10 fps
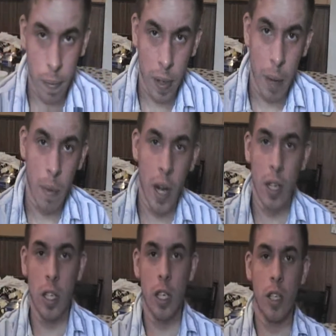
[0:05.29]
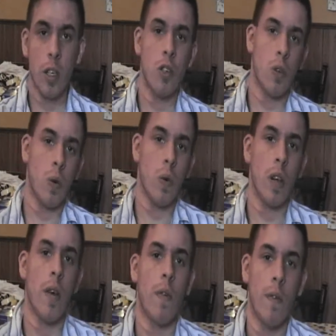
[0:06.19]
I'm 19 years old
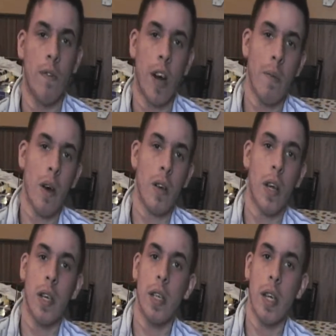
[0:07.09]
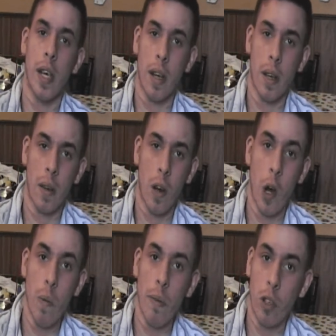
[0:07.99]
and I'm from Fairmount, Indiana,
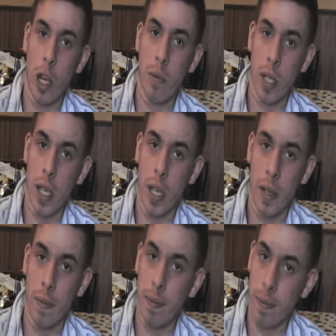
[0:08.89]
home of James Dean.